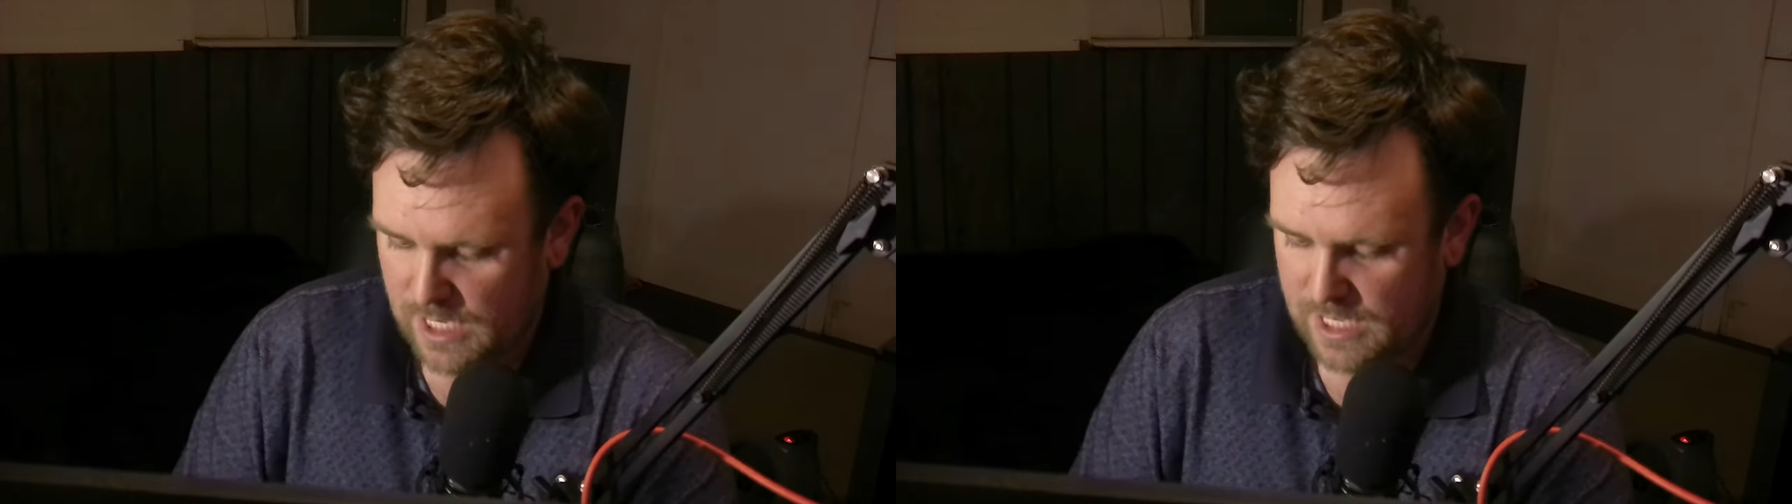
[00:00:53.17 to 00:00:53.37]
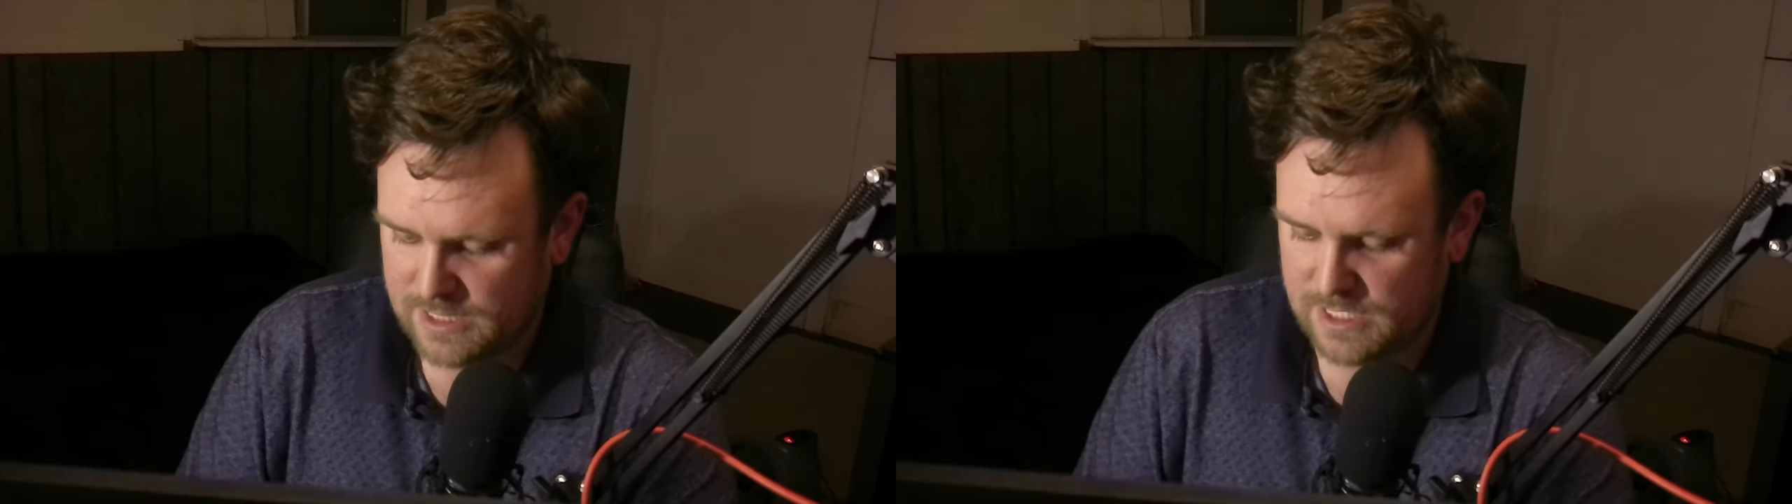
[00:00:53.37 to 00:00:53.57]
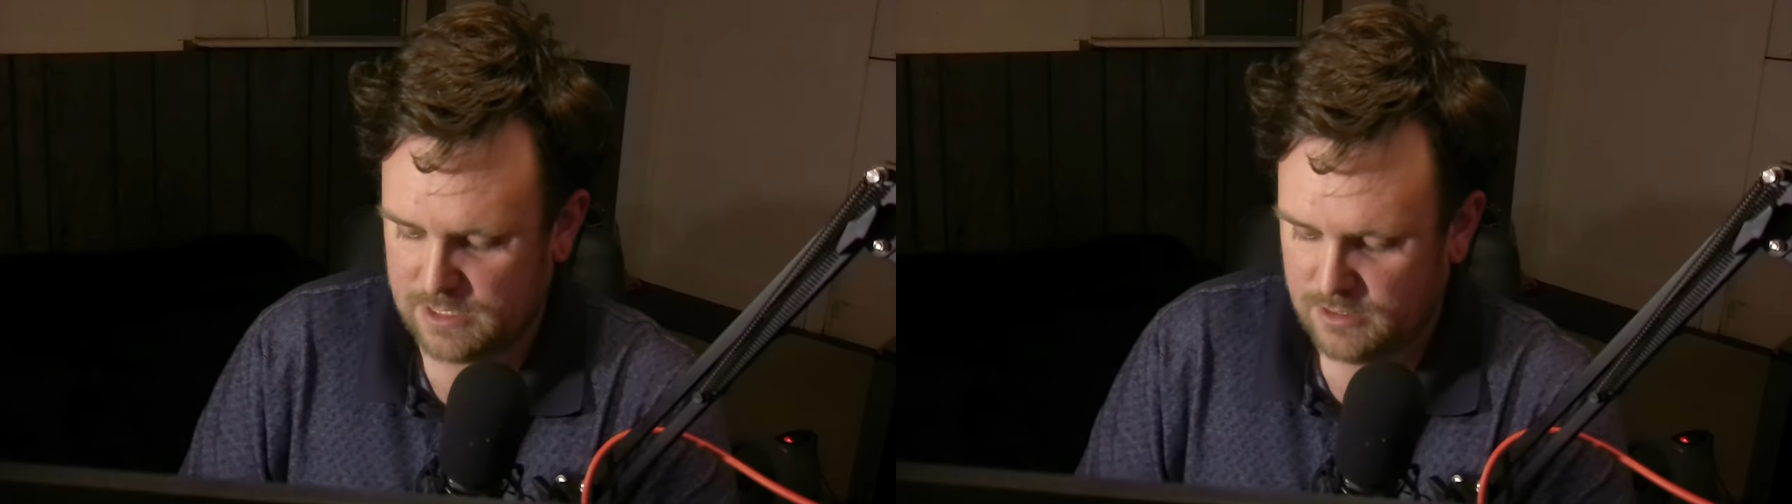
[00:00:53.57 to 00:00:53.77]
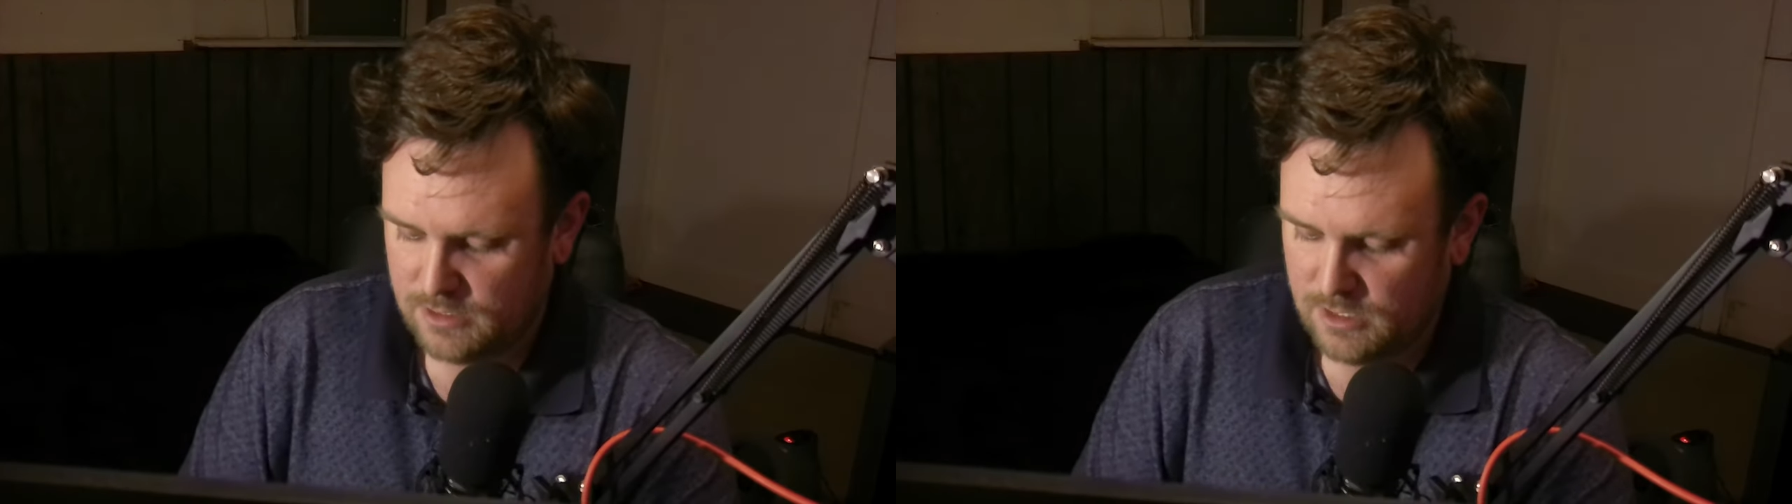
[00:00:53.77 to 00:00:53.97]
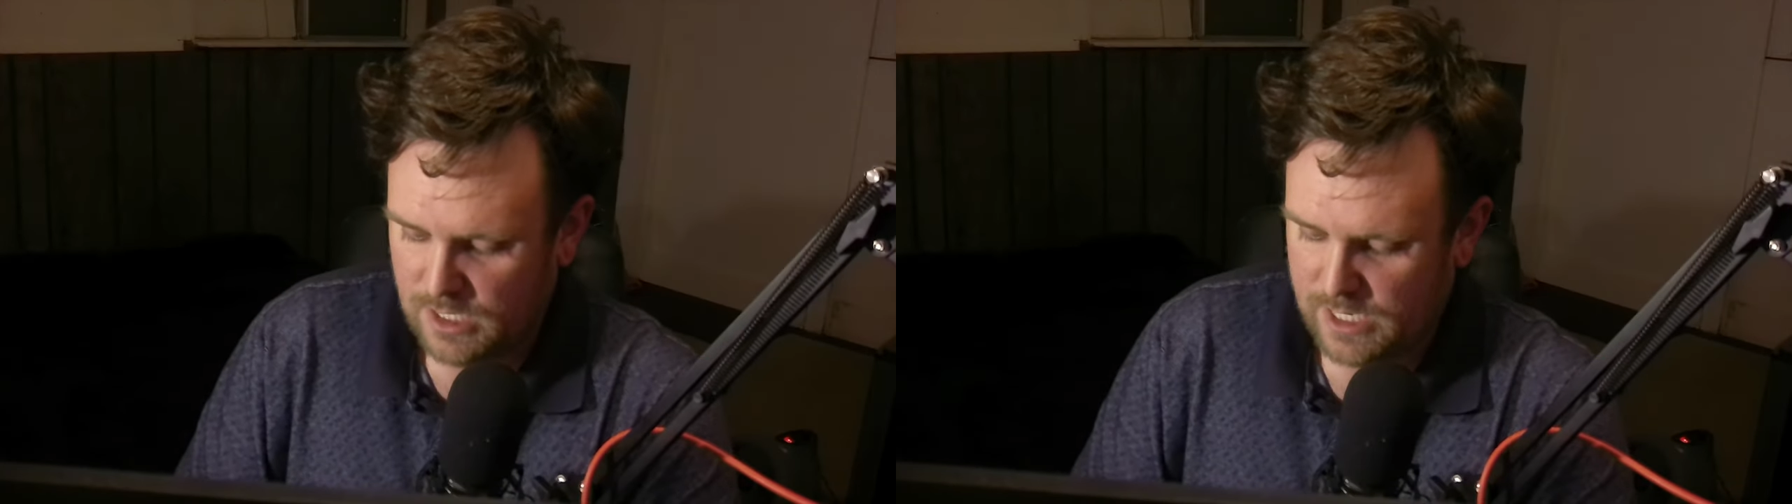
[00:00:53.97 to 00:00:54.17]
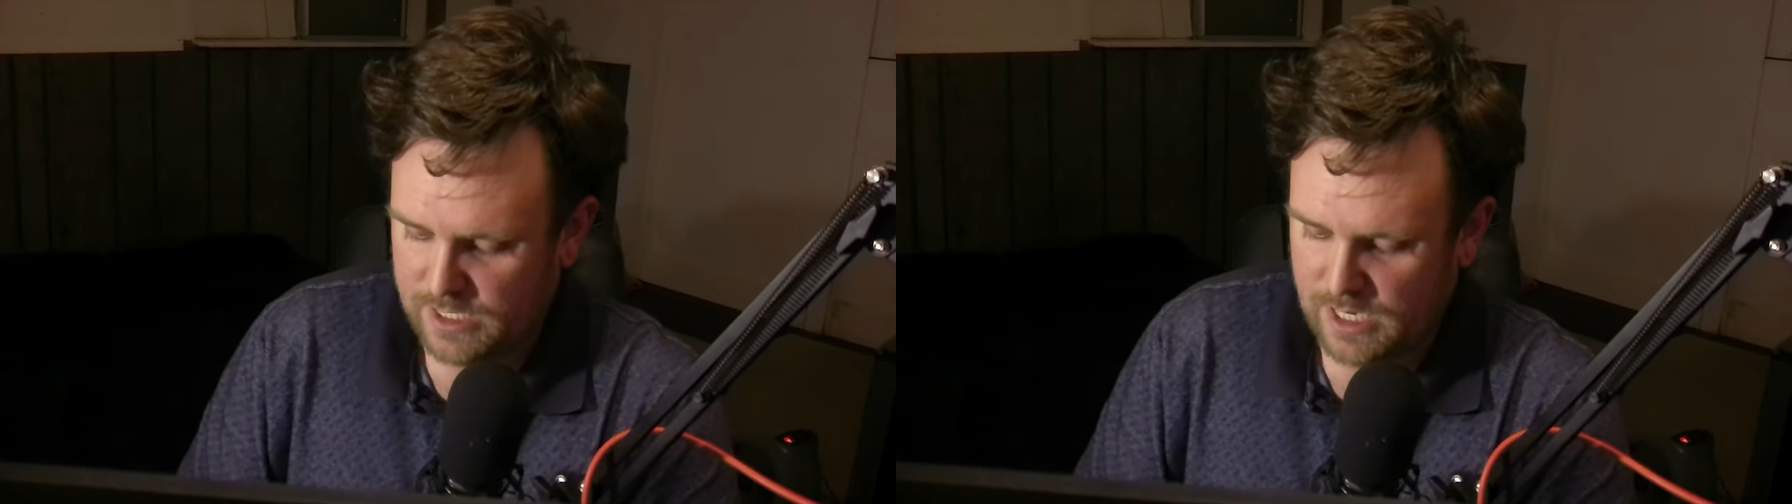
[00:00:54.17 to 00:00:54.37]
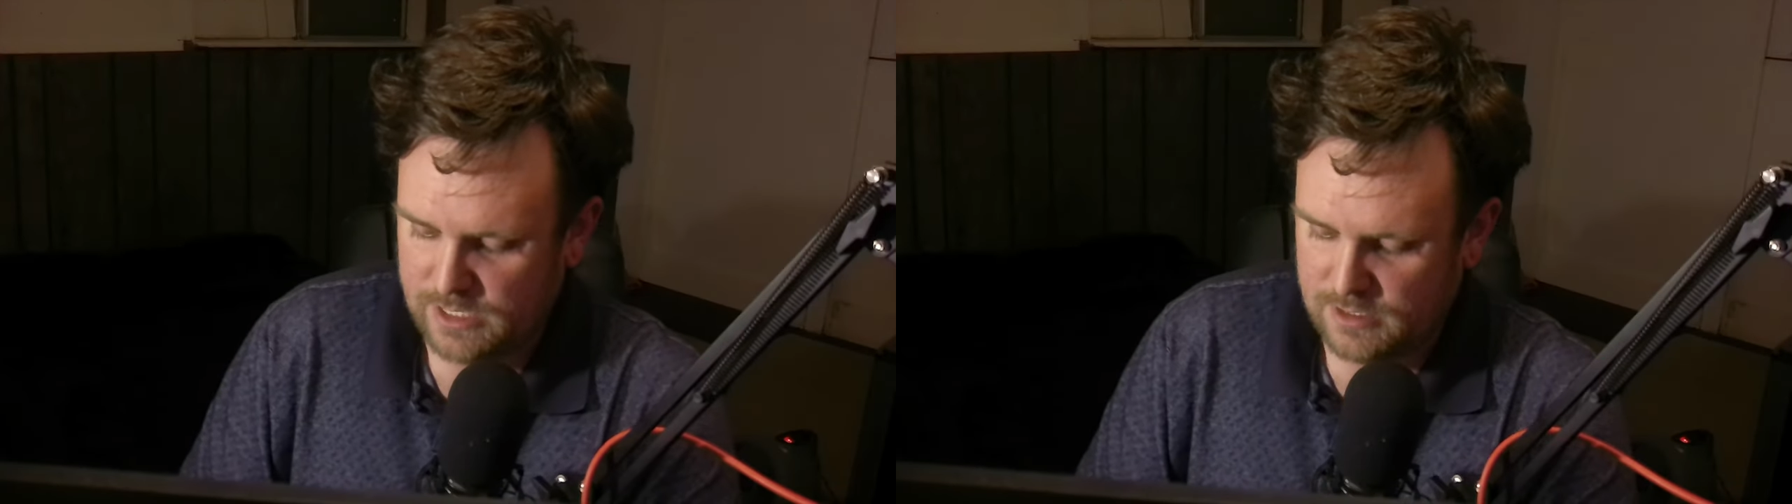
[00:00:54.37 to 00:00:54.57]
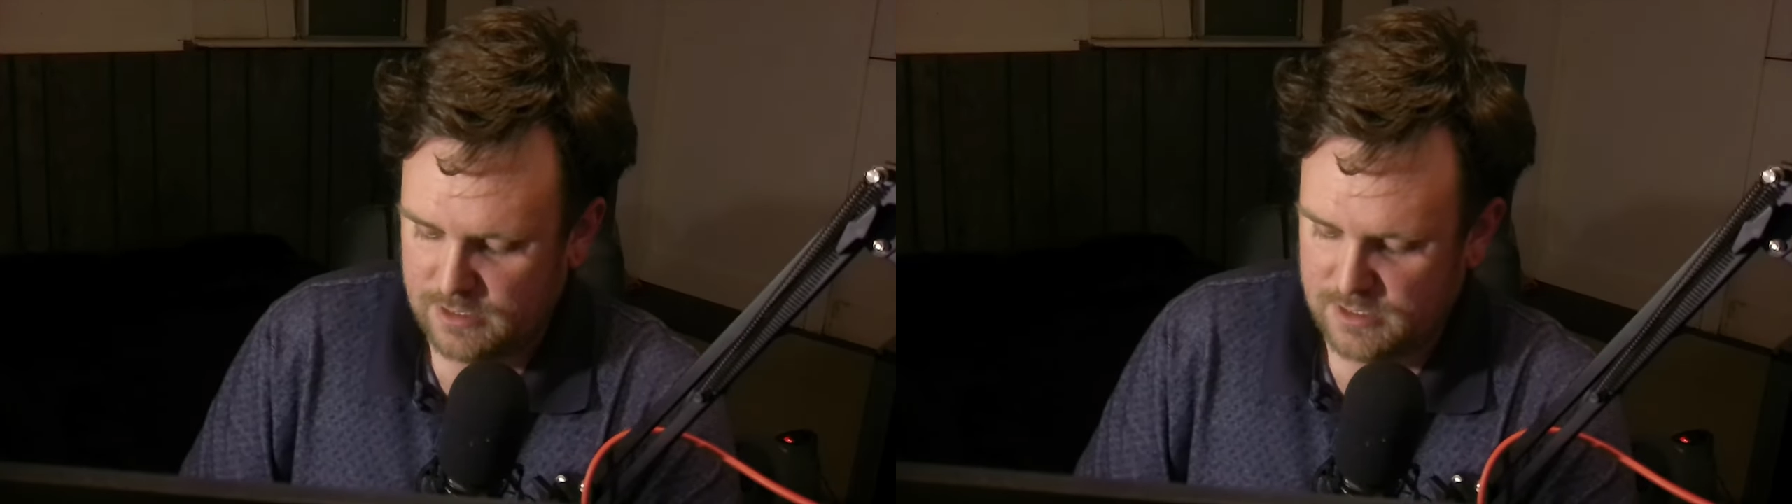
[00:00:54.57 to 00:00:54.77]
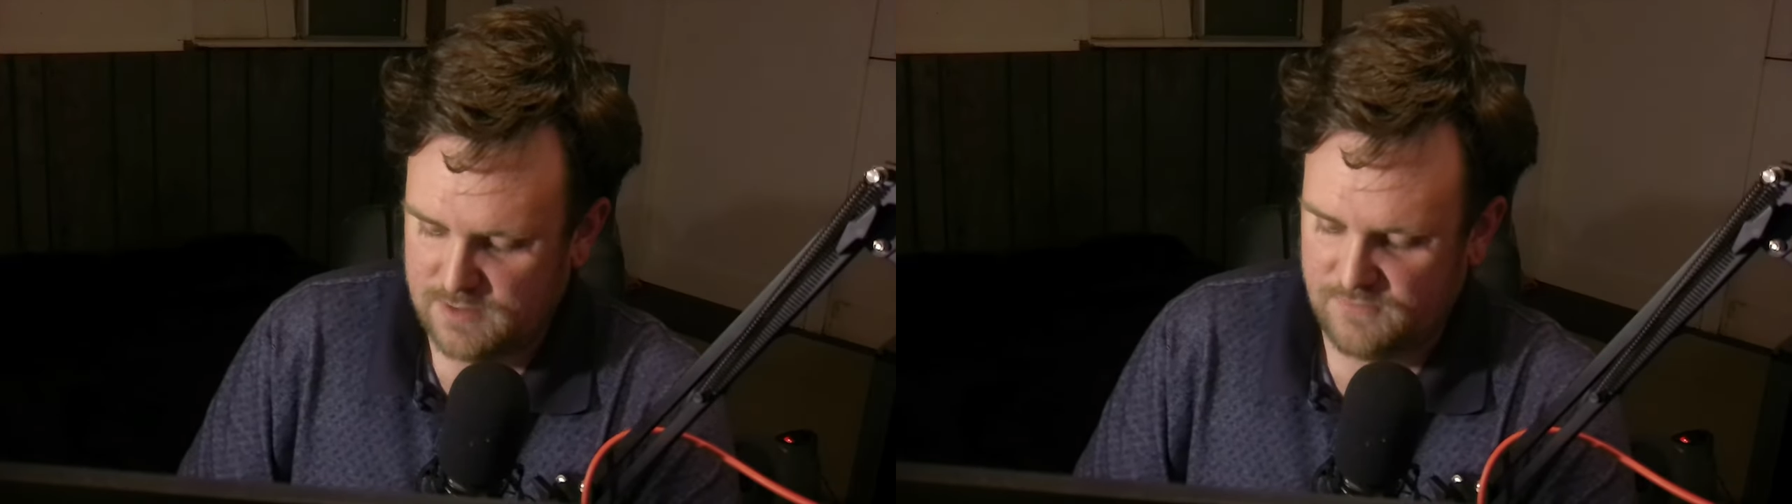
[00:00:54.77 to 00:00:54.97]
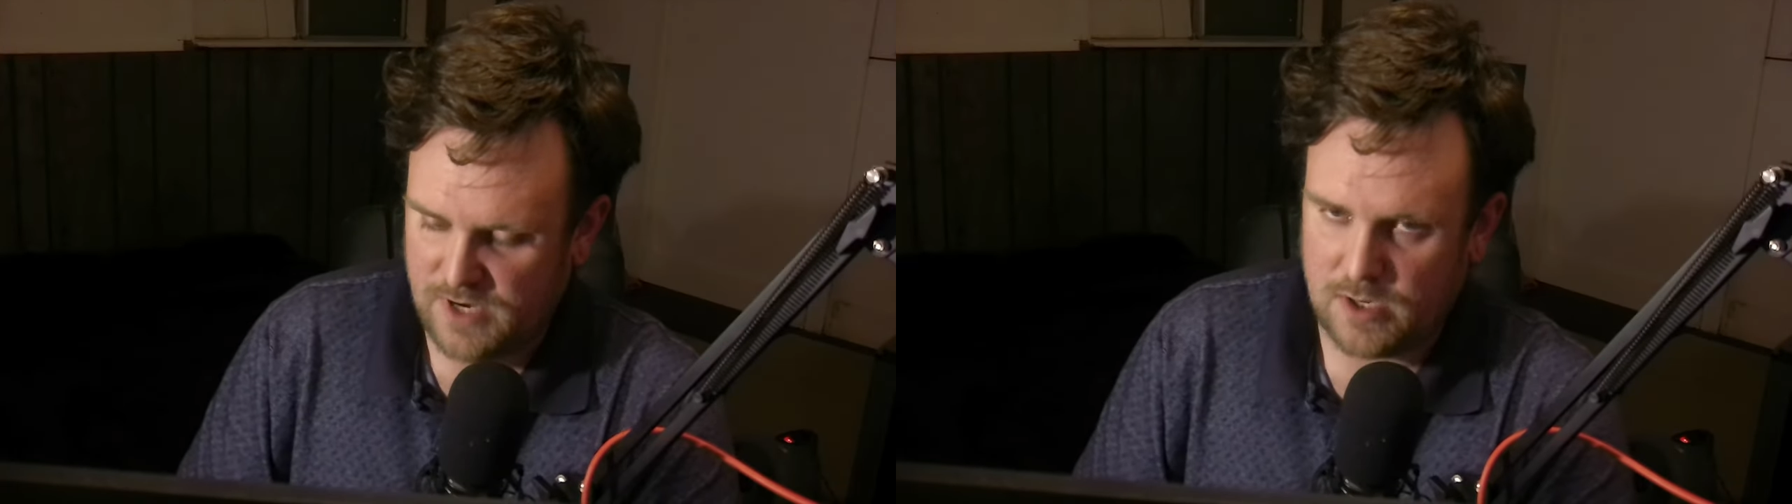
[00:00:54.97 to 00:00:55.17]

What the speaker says: And then I got the very